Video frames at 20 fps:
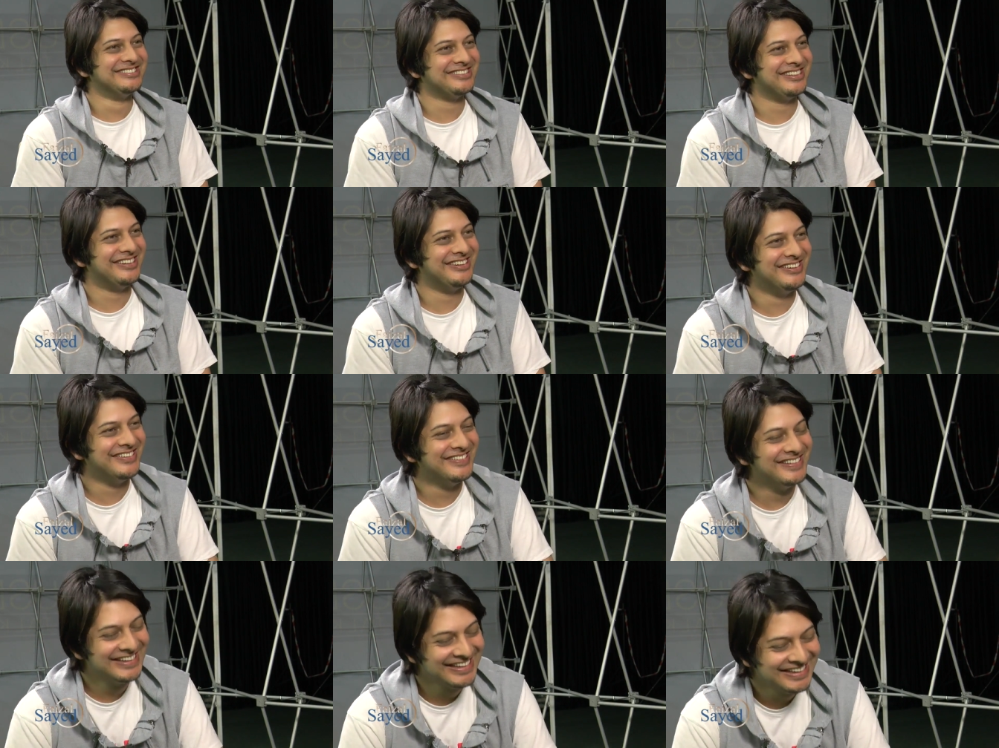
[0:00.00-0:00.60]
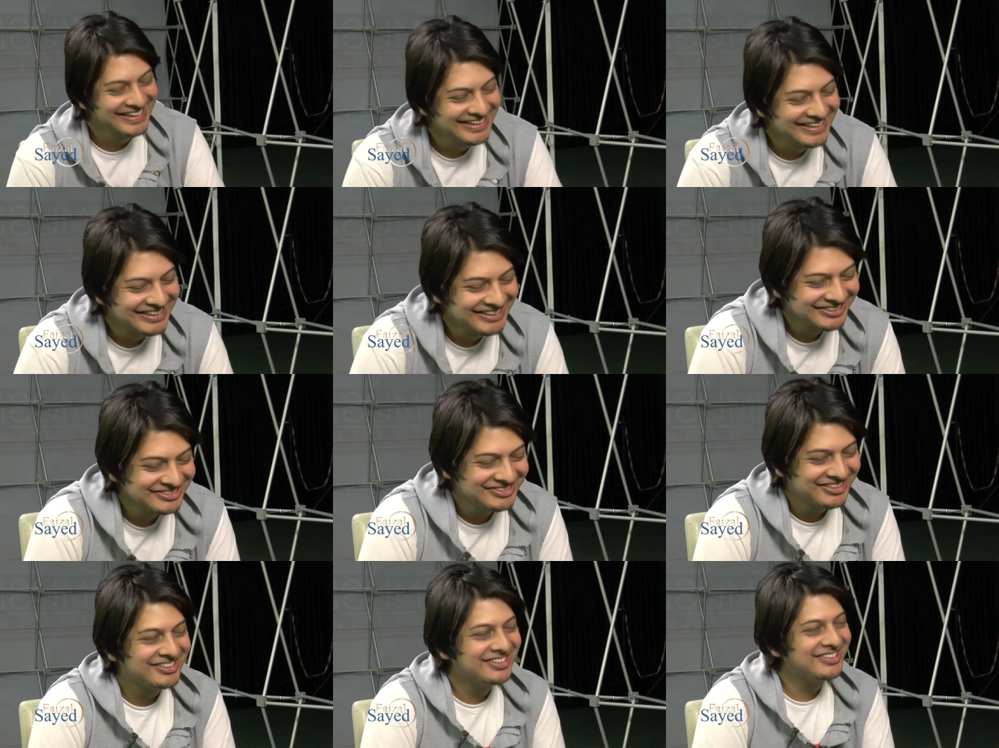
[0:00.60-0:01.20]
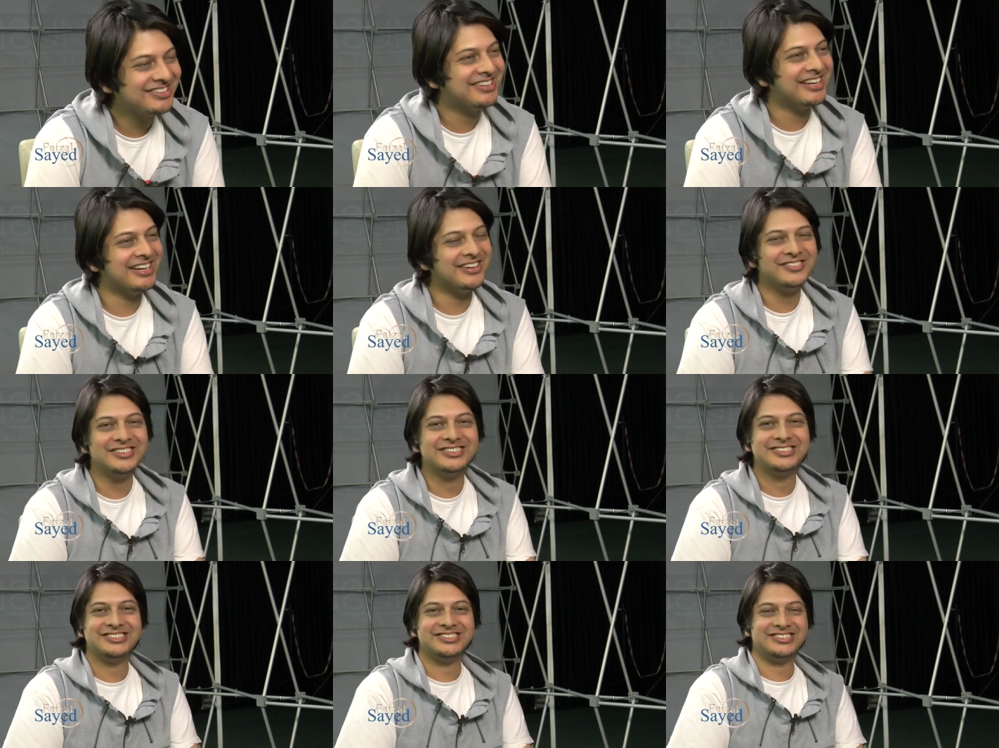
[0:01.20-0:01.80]
So Saadiek
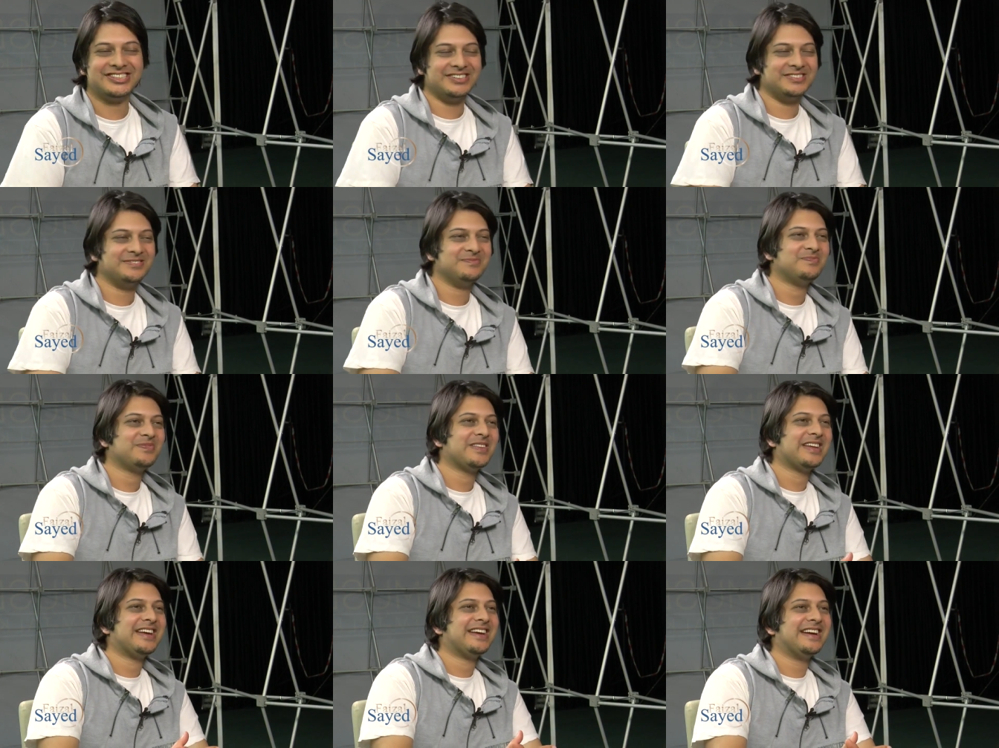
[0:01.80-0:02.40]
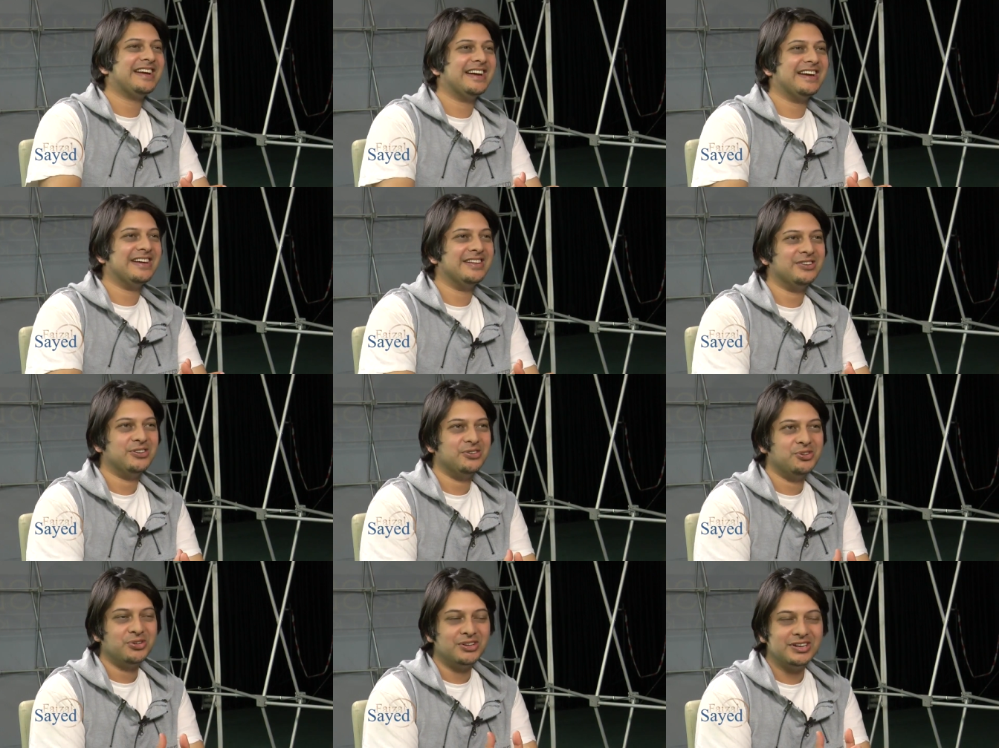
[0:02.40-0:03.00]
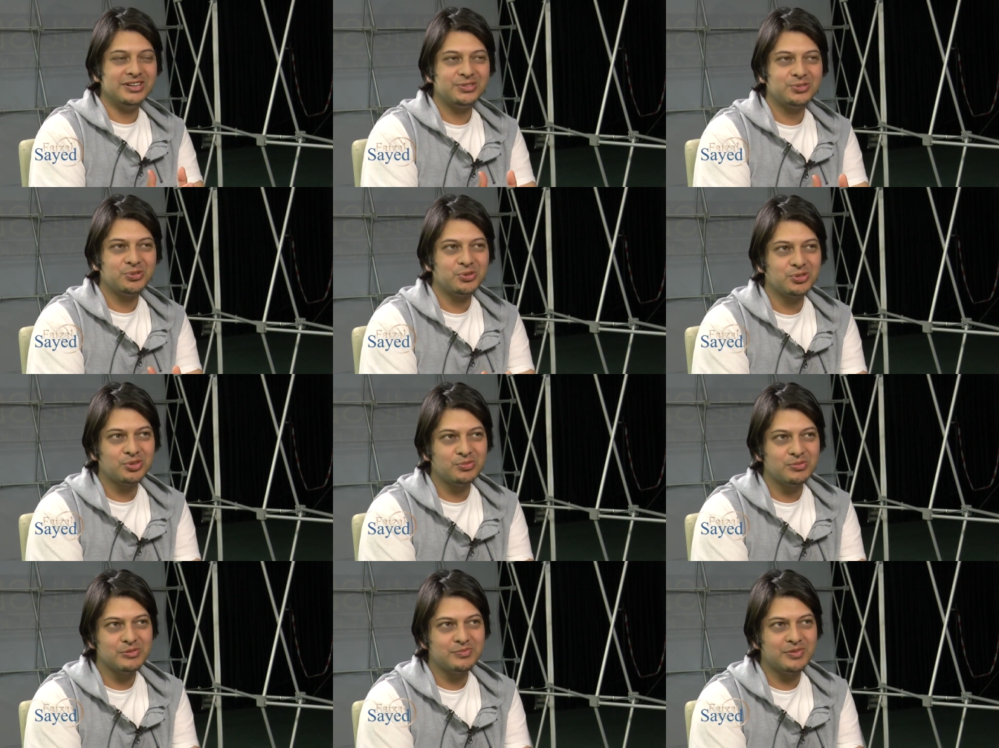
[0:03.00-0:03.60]
Davids is here, and you're going to
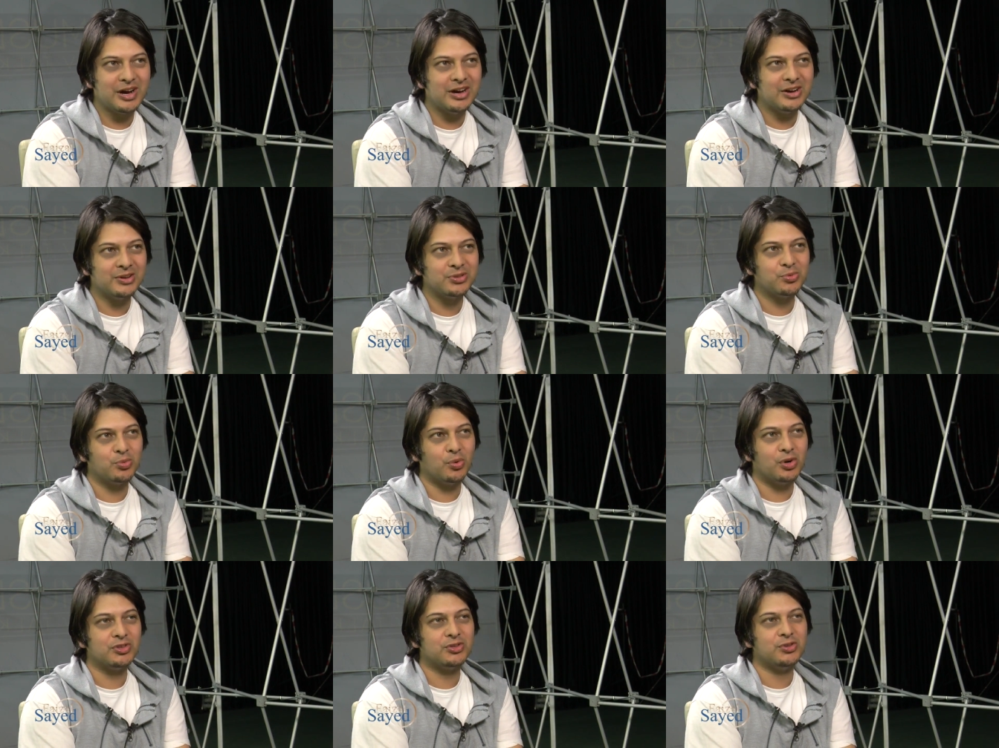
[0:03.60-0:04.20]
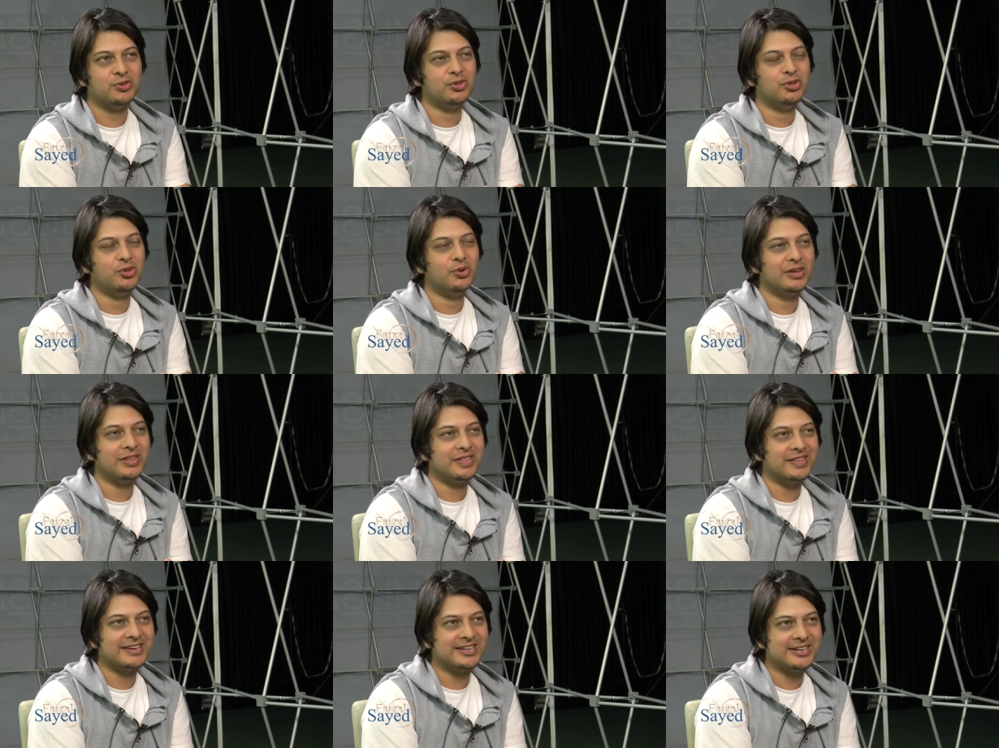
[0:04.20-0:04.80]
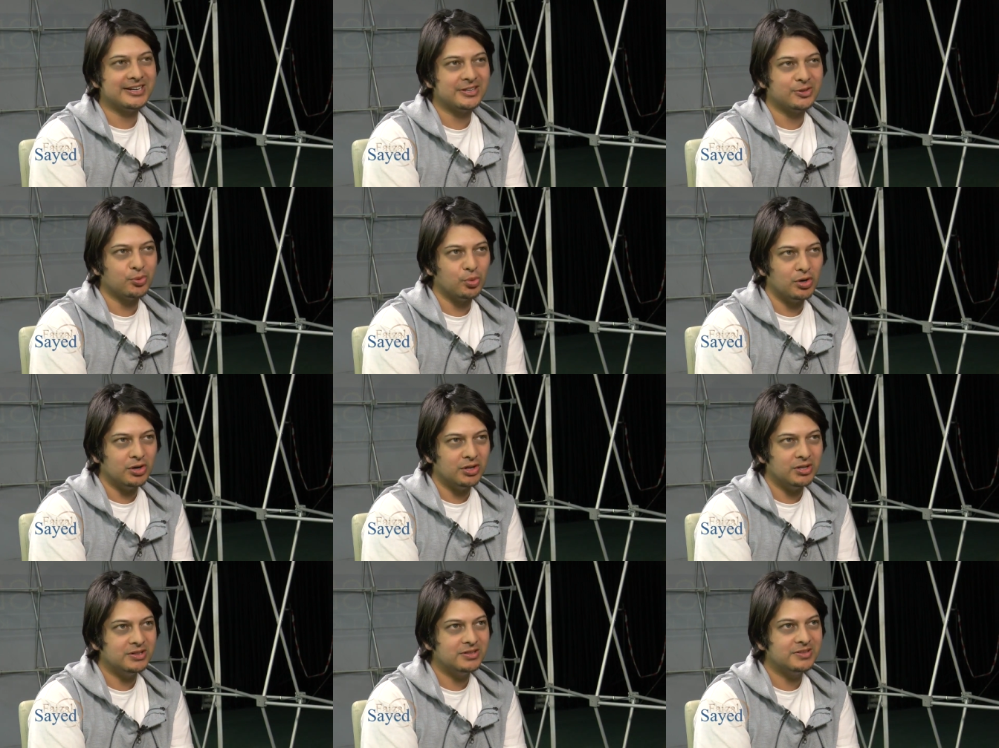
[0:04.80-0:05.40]
talk to me about what you're doing in the
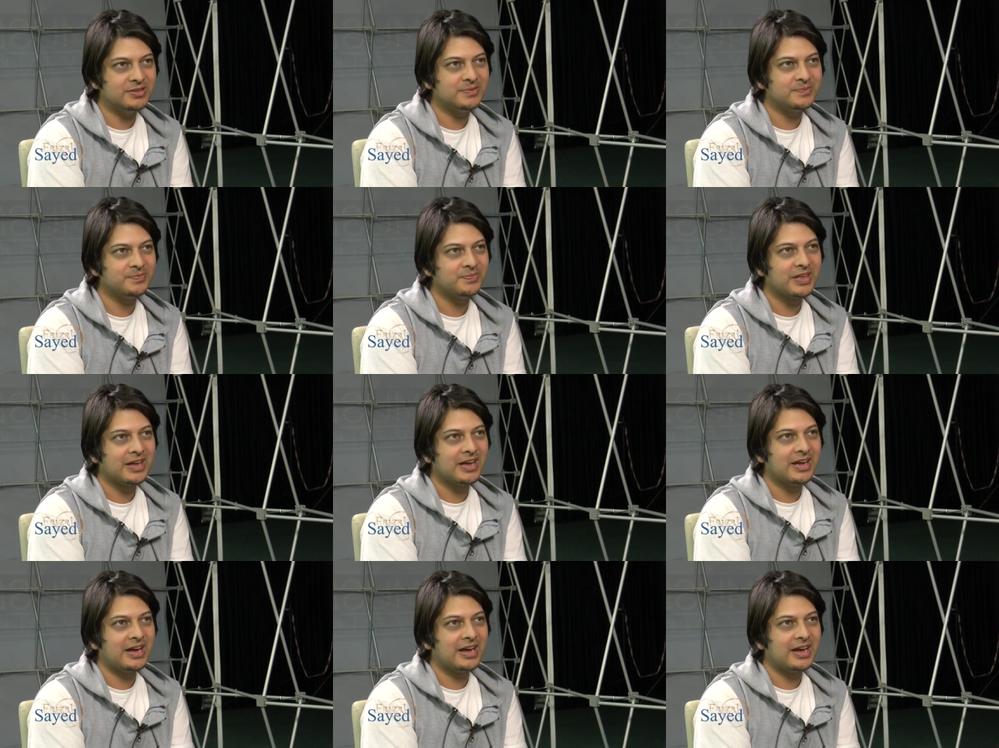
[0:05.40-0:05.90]
cricket world.